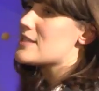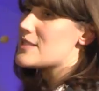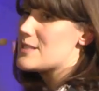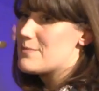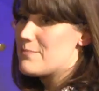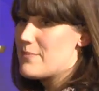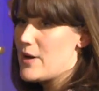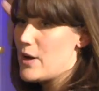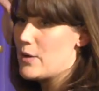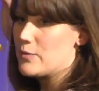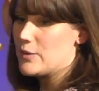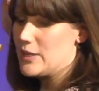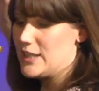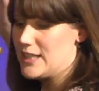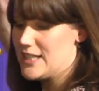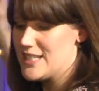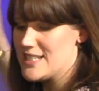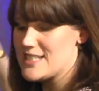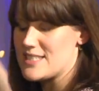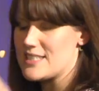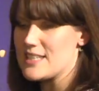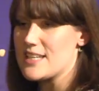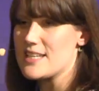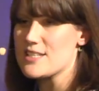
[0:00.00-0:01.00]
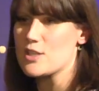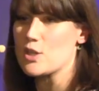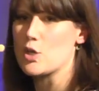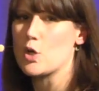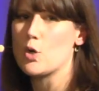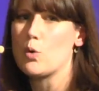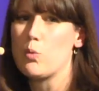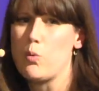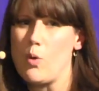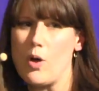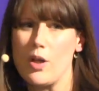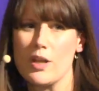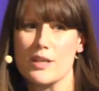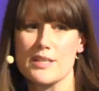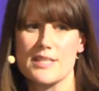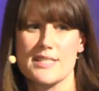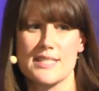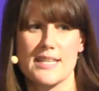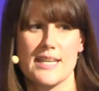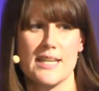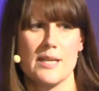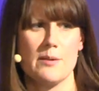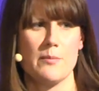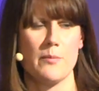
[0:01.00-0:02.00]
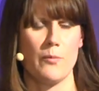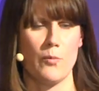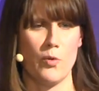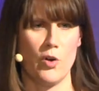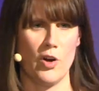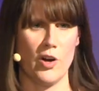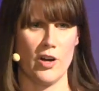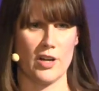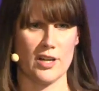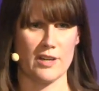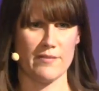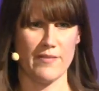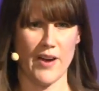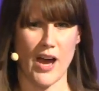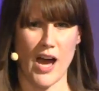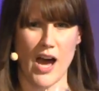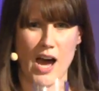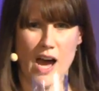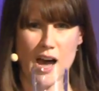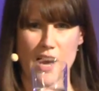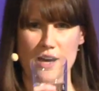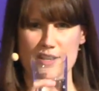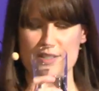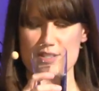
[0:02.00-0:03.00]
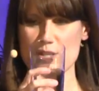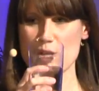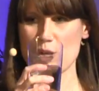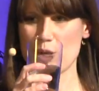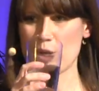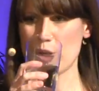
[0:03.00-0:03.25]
the Mona Lisa is a quality work of art?